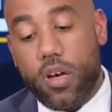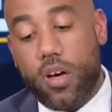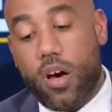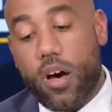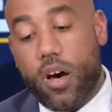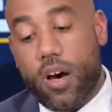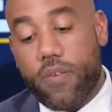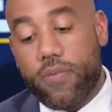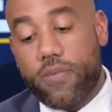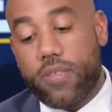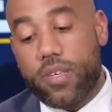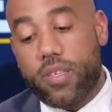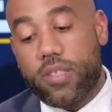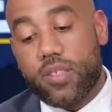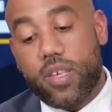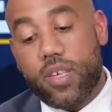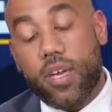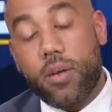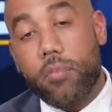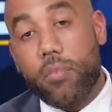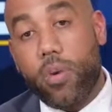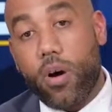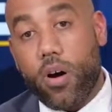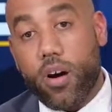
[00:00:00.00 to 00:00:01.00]
of the
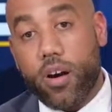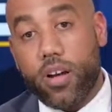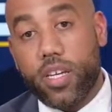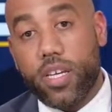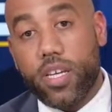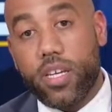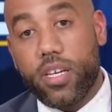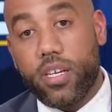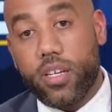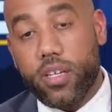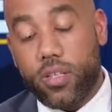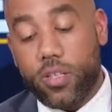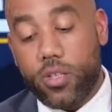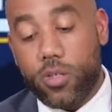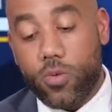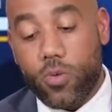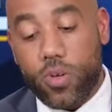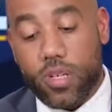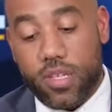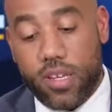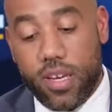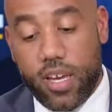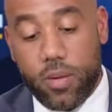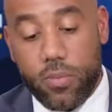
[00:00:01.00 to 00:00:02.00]
same party to
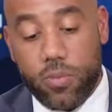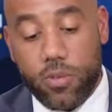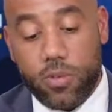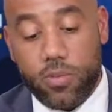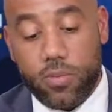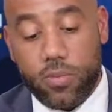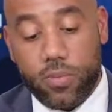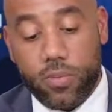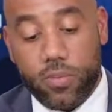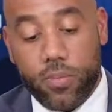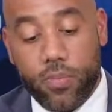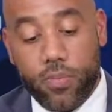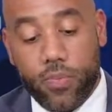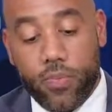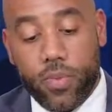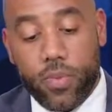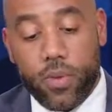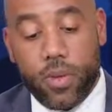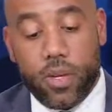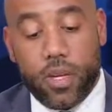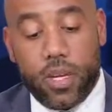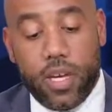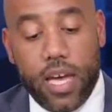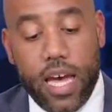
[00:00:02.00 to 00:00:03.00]
a table,
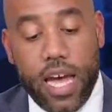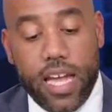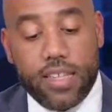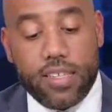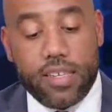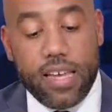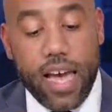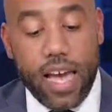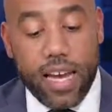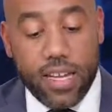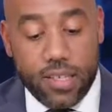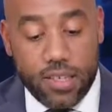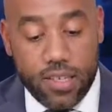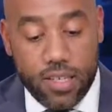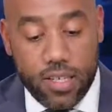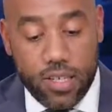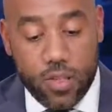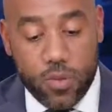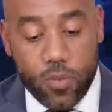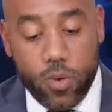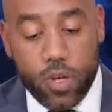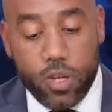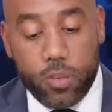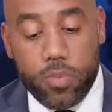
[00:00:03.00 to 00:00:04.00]
and
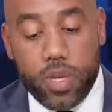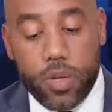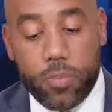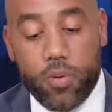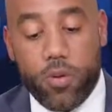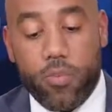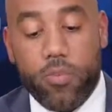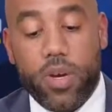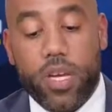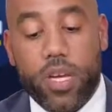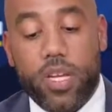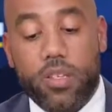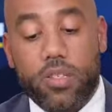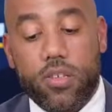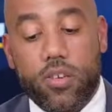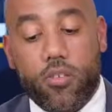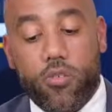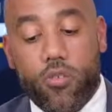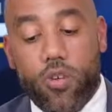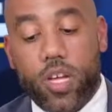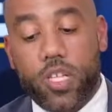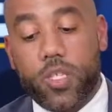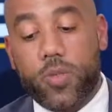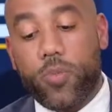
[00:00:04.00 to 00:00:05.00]
taxis will be permitted to
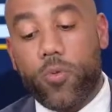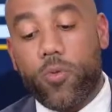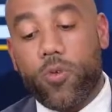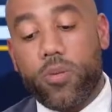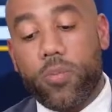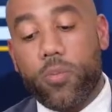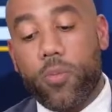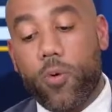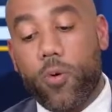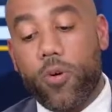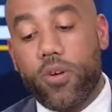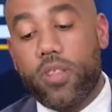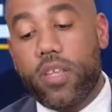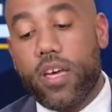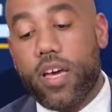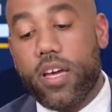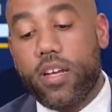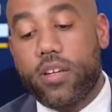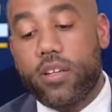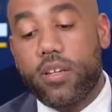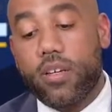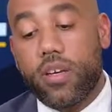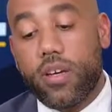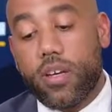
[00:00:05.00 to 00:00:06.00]
transport more
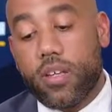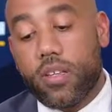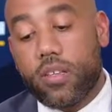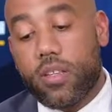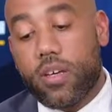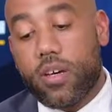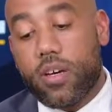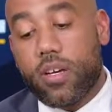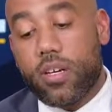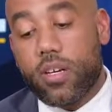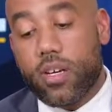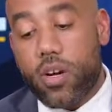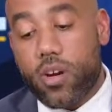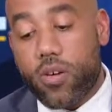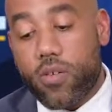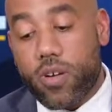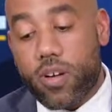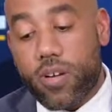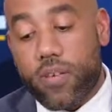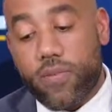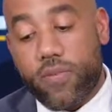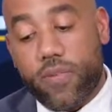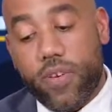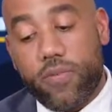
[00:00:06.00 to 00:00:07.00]
than the
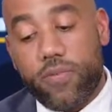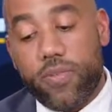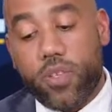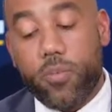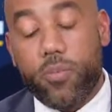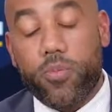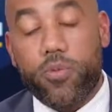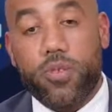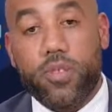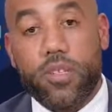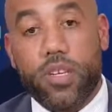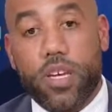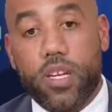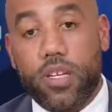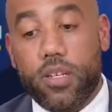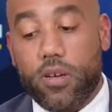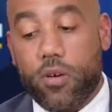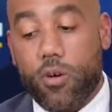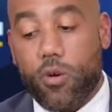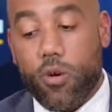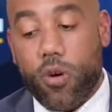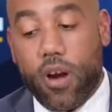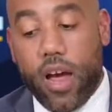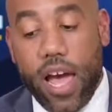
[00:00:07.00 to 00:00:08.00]
current 50%
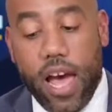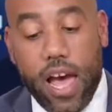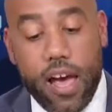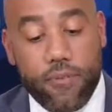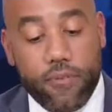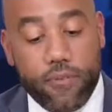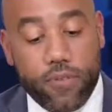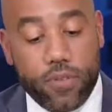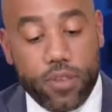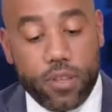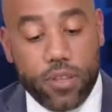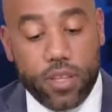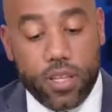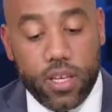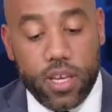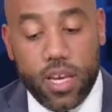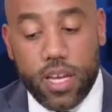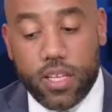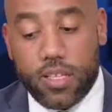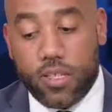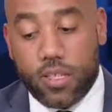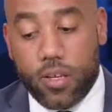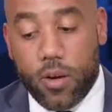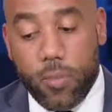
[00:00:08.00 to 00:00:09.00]
or half
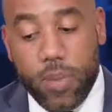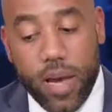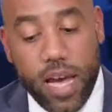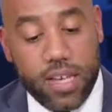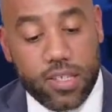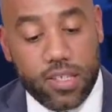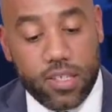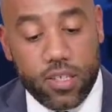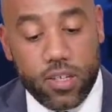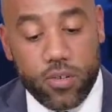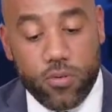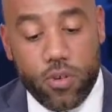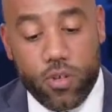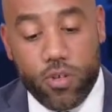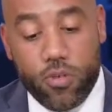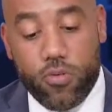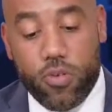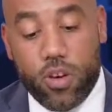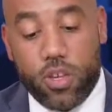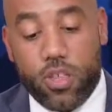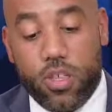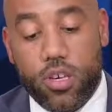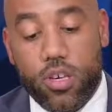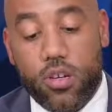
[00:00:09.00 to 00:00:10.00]
its capacity
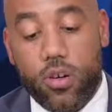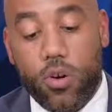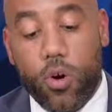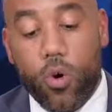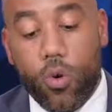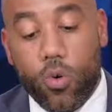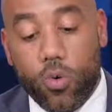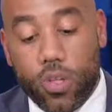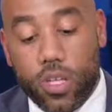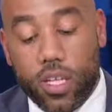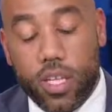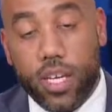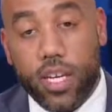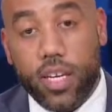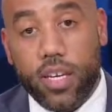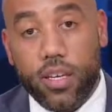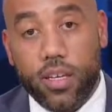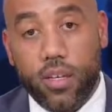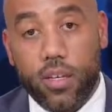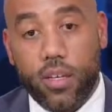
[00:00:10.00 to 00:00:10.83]
restriction only,